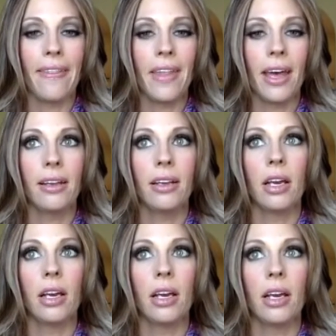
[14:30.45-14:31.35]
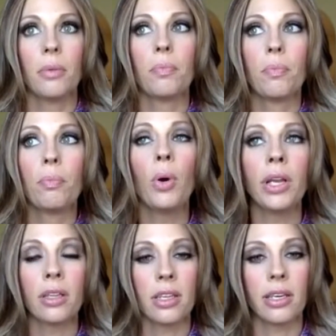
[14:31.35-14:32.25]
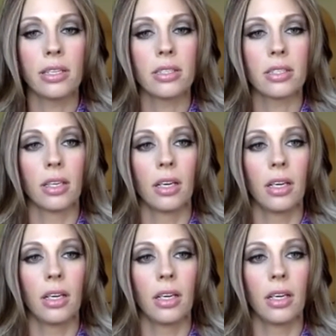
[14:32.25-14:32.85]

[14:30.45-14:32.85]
And then putting things